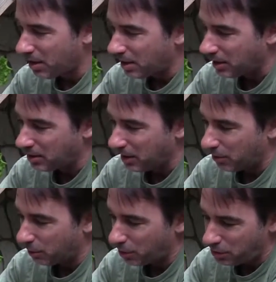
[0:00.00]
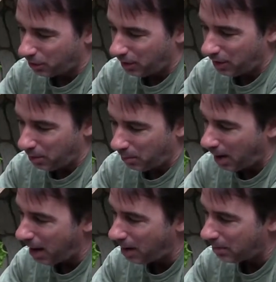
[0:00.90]
You can see the roots are a little
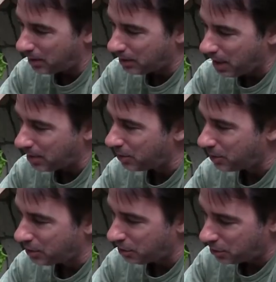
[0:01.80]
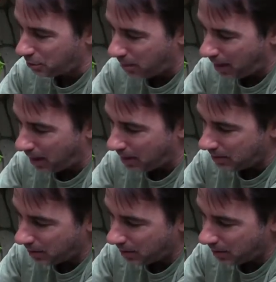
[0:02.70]
brown, but it's not doing too bad.